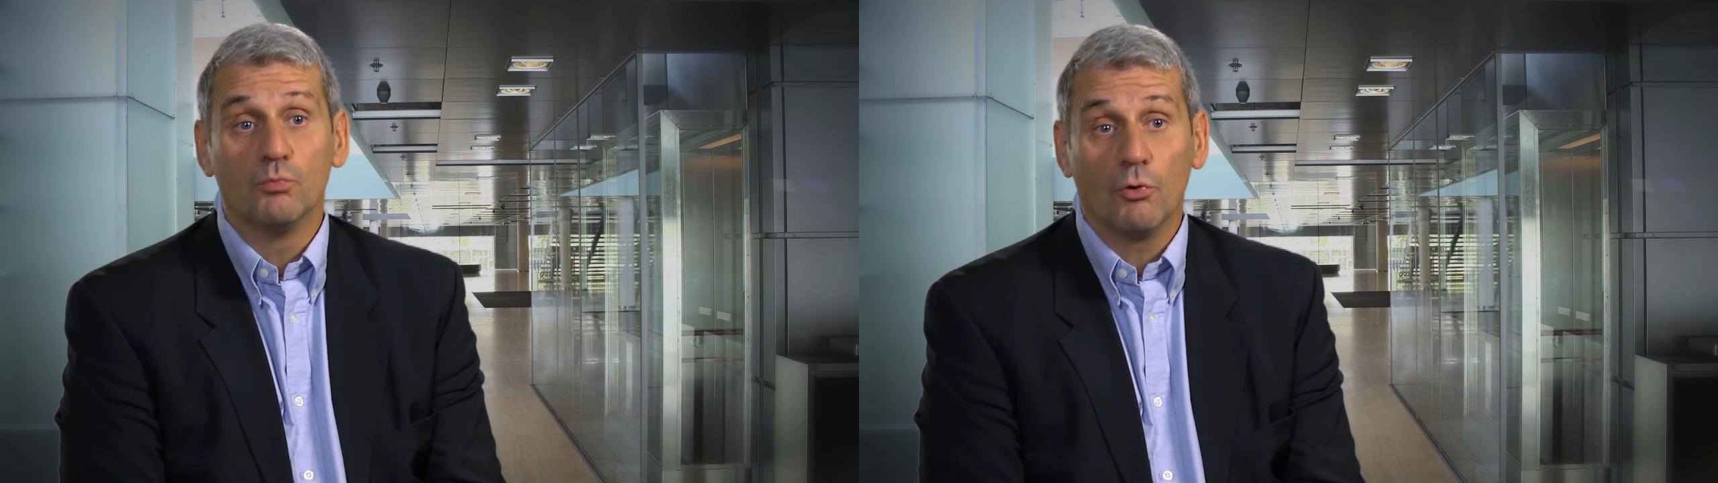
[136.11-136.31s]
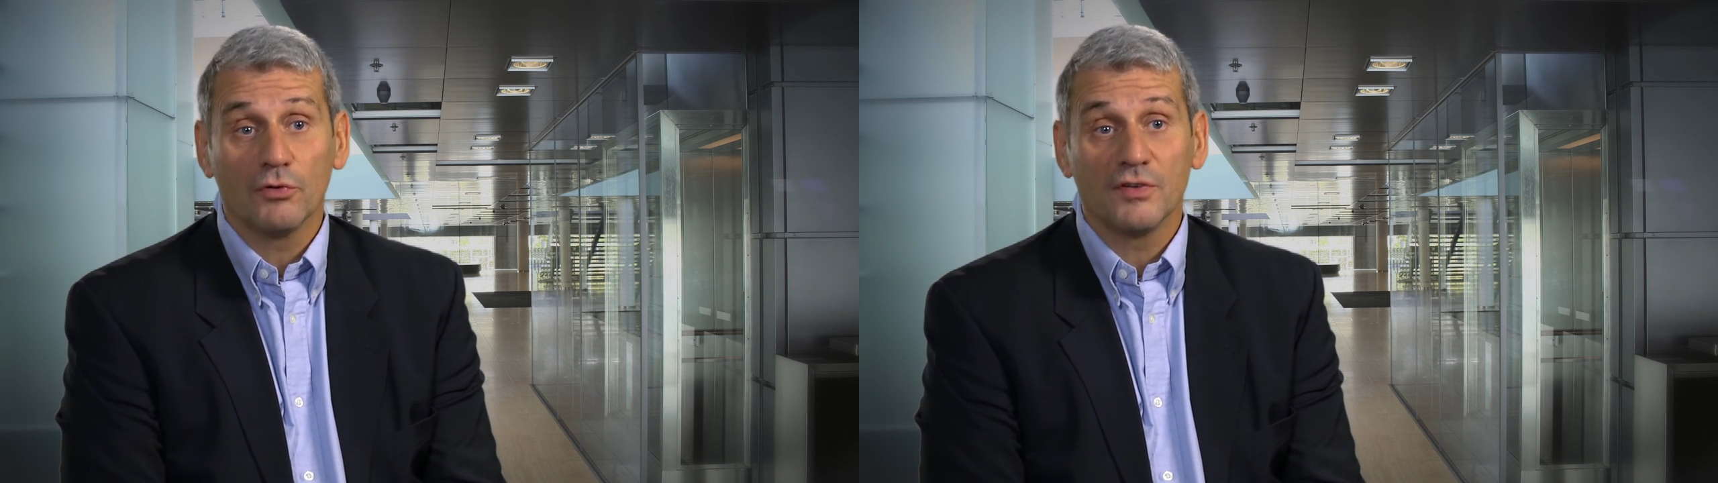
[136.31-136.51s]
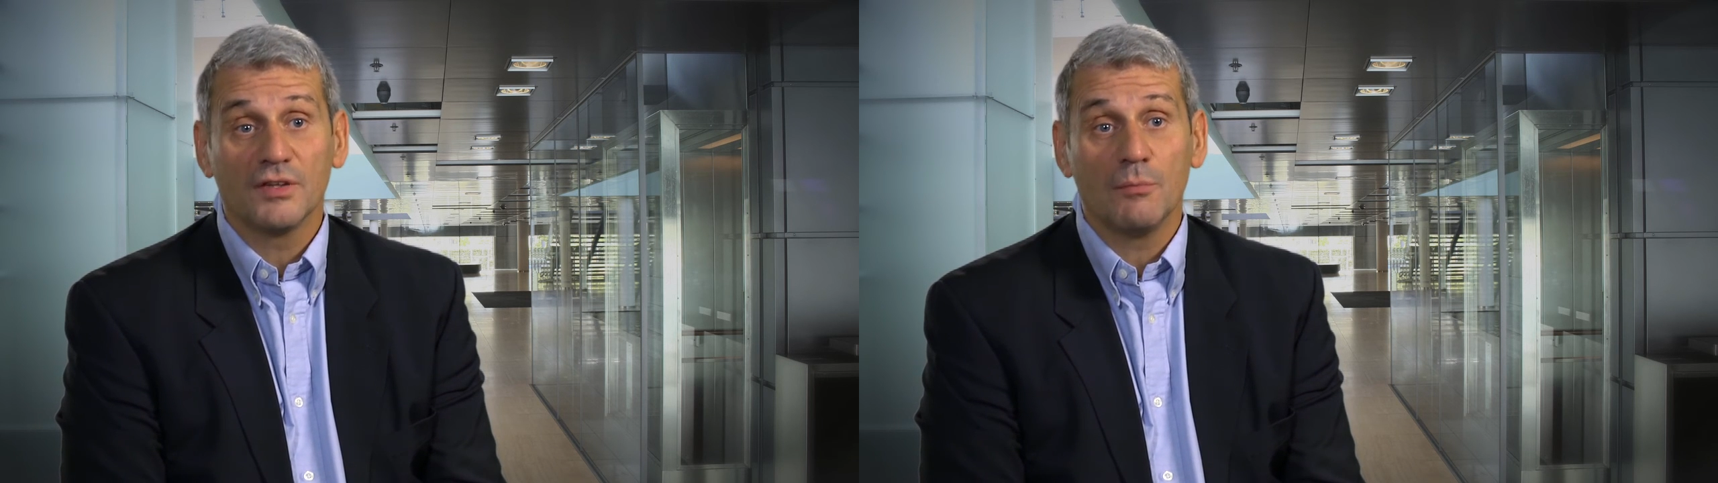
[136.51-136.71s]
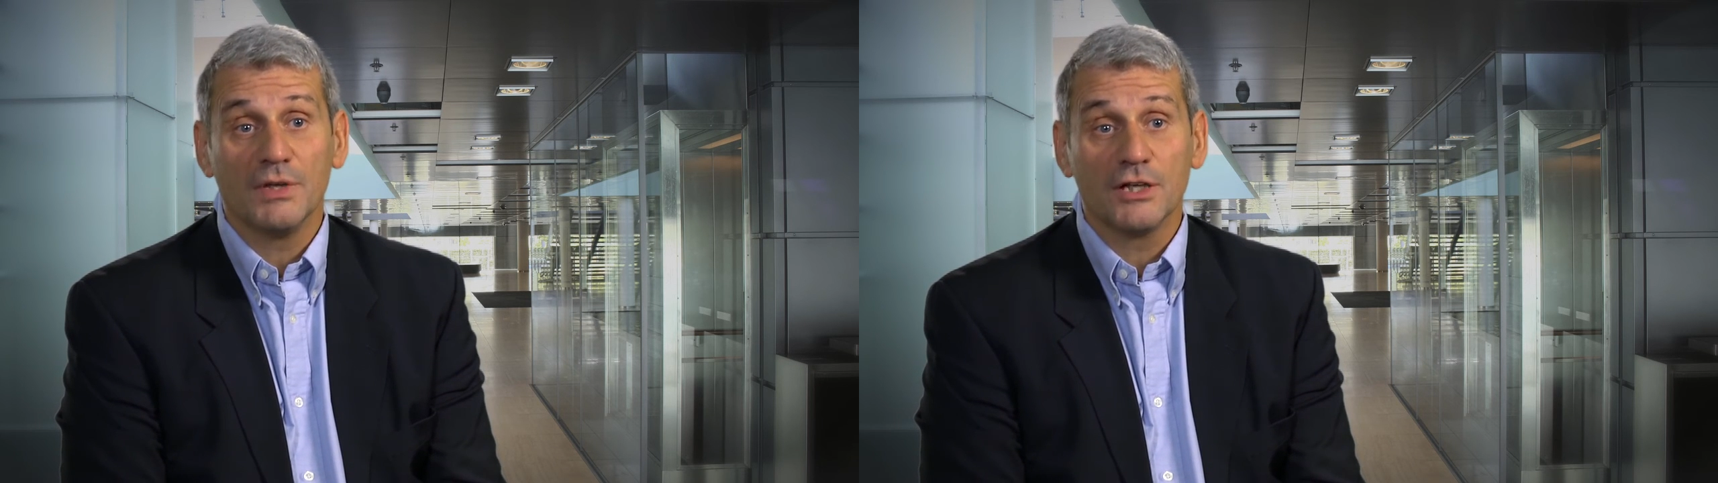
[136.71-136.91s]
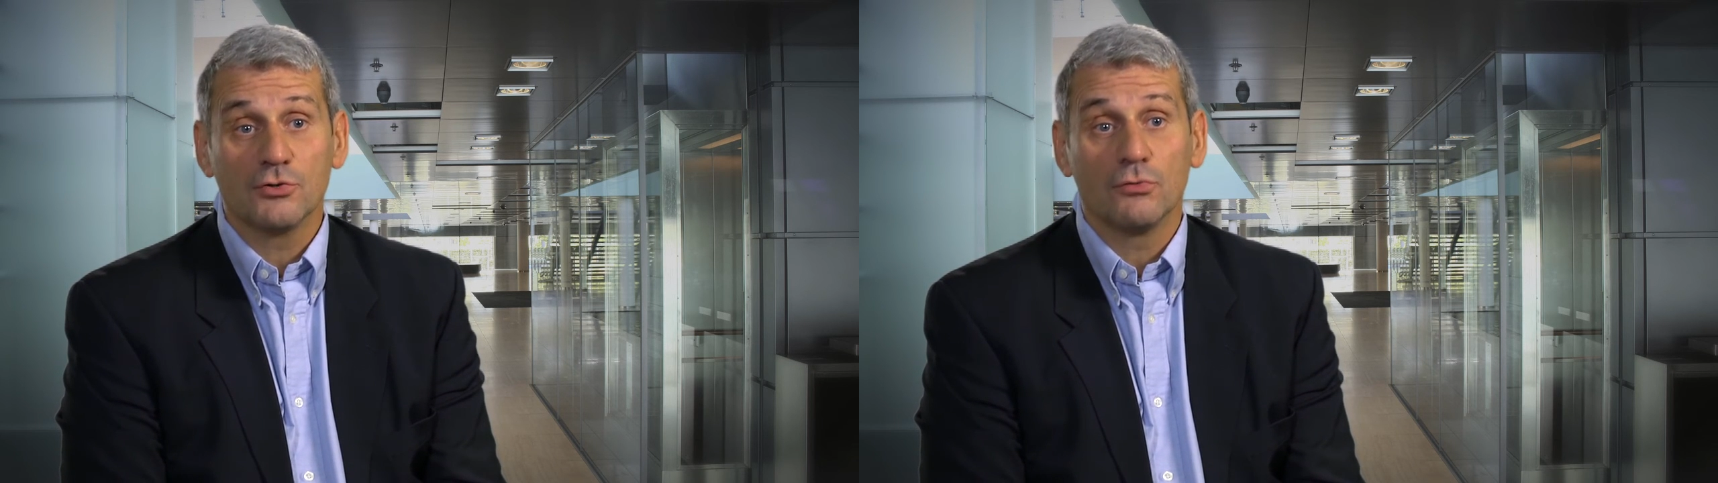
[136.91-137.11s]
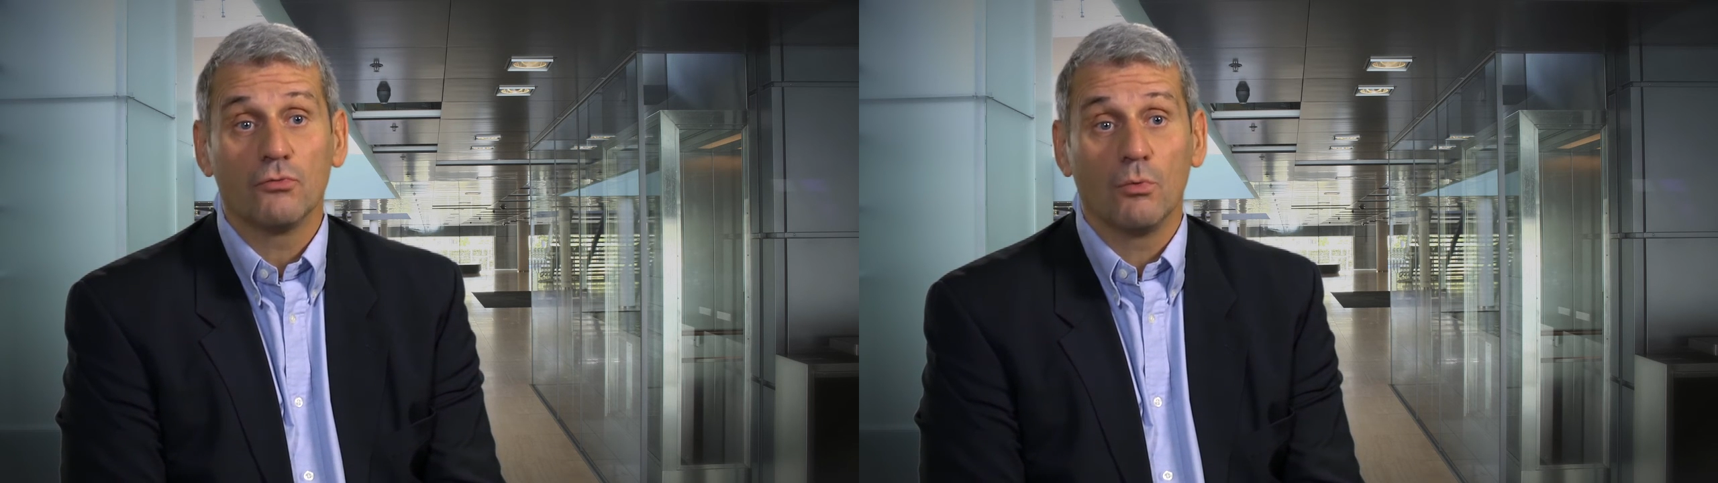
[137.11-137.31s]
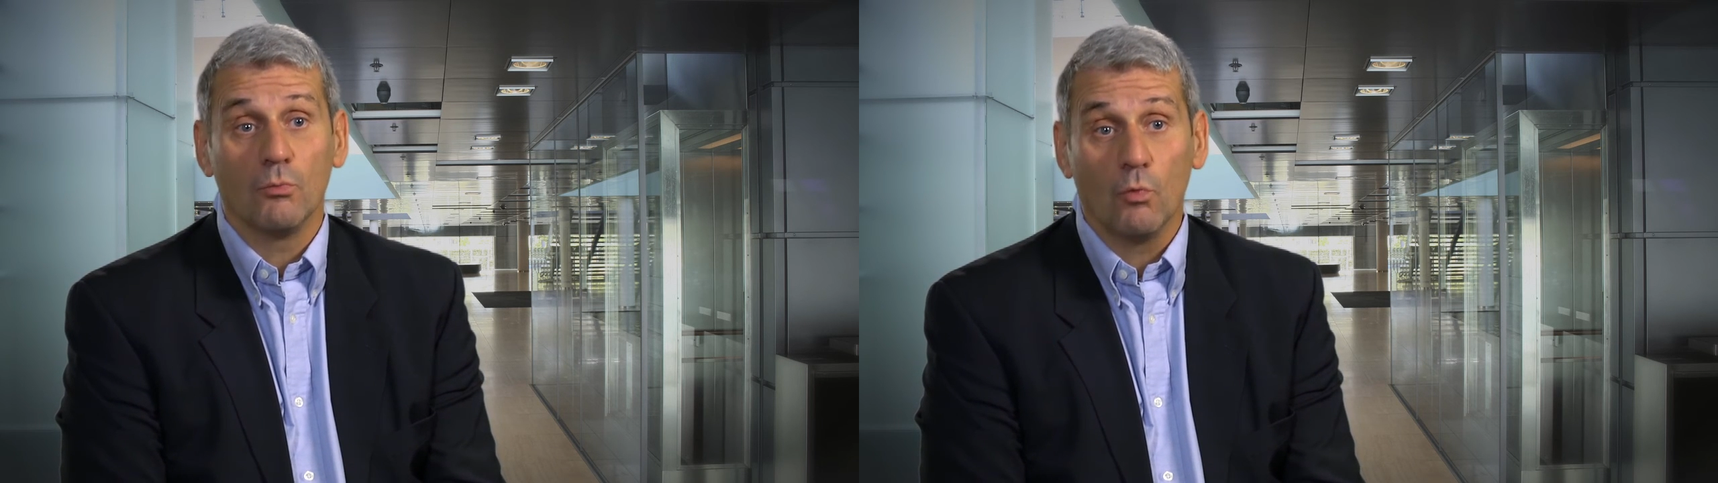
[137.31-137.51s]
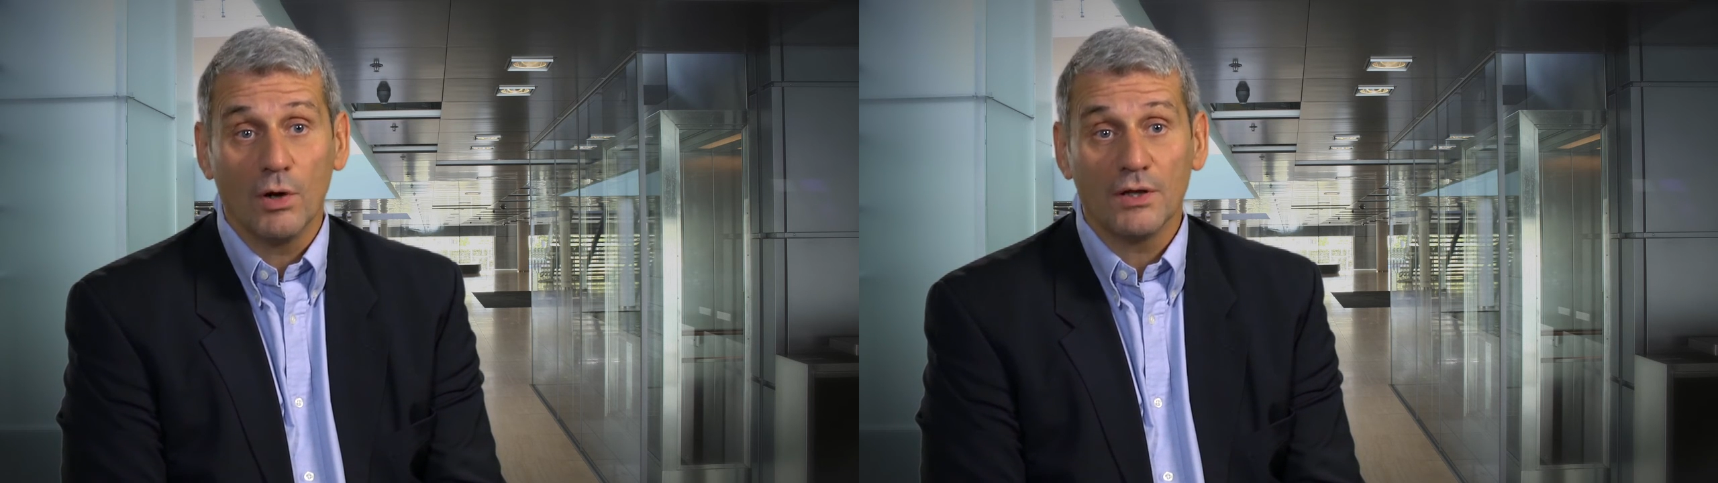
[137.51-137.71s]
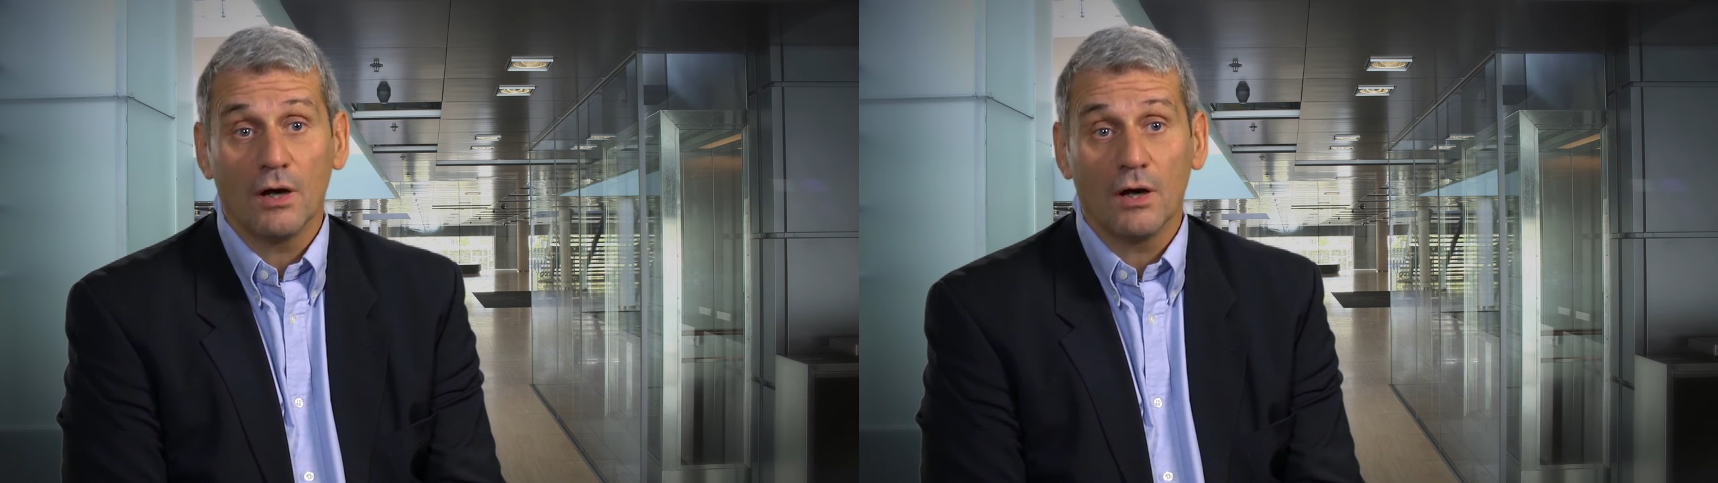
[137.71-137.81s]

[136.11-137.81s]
port this application from one